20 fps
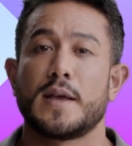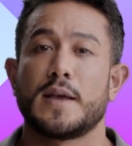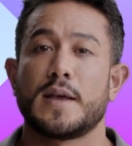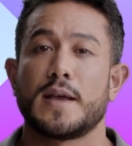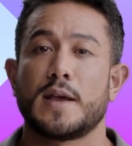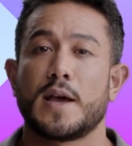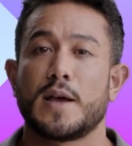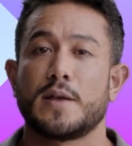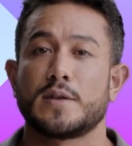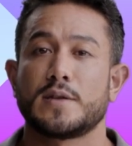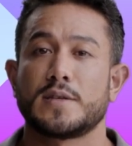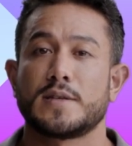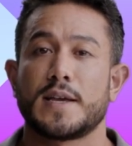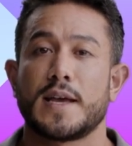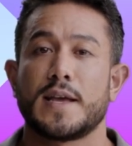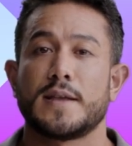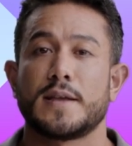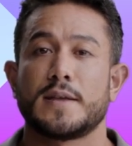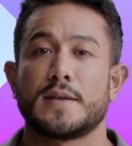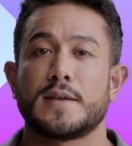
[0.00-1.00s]
in
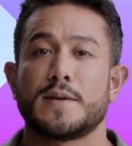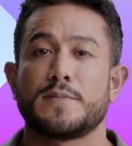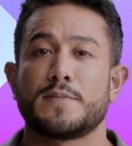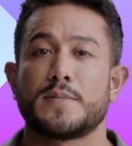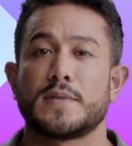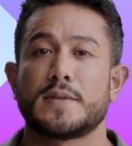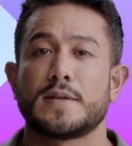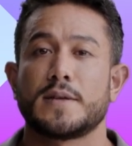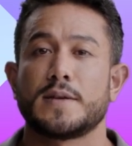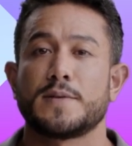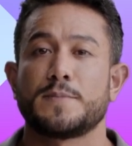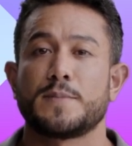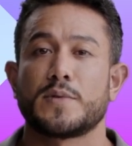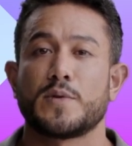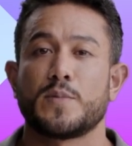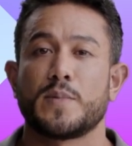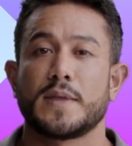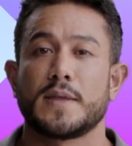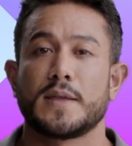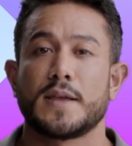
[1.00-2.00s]
understanding differences
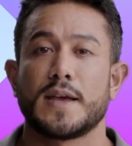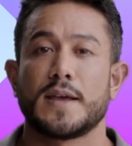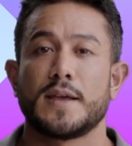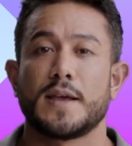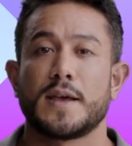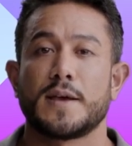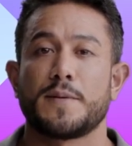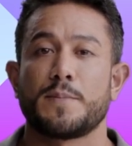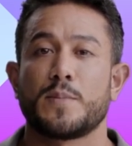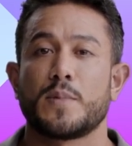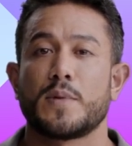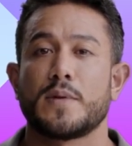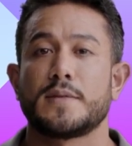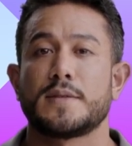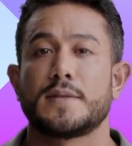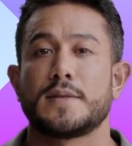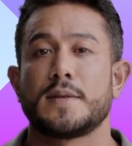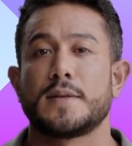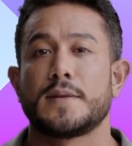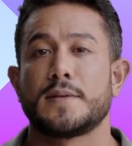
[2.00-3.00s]
between data
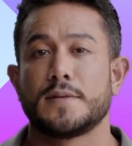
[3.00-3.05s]
inputs,